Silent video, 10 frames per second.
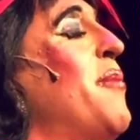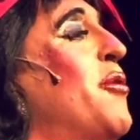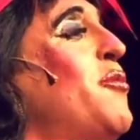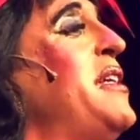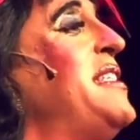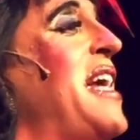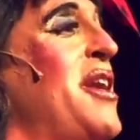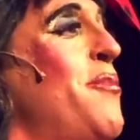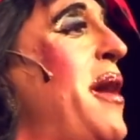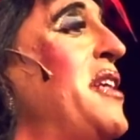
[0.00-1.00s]
and Maurice
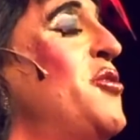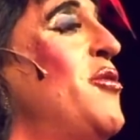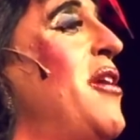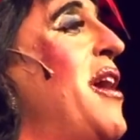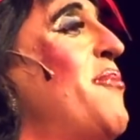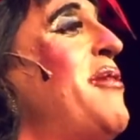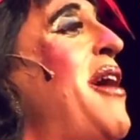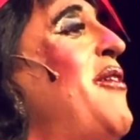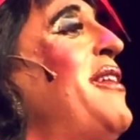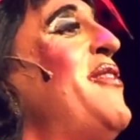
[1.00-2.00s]
and Abato and I
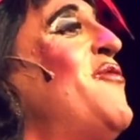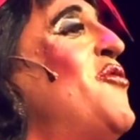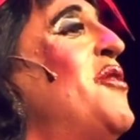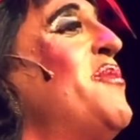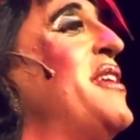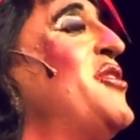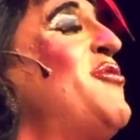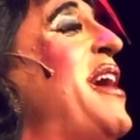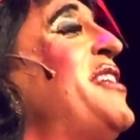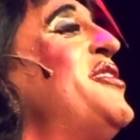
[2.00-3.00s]
proudly formed the
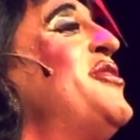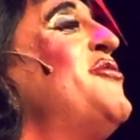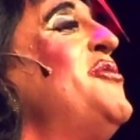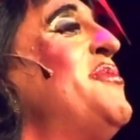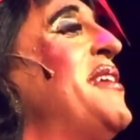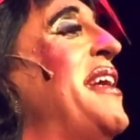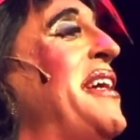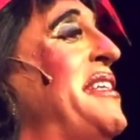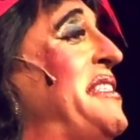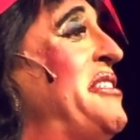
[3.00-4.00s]
trashy group that
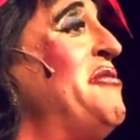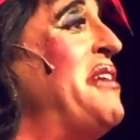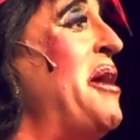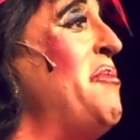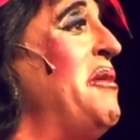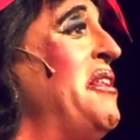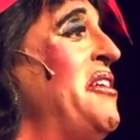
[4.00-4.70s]
I still can't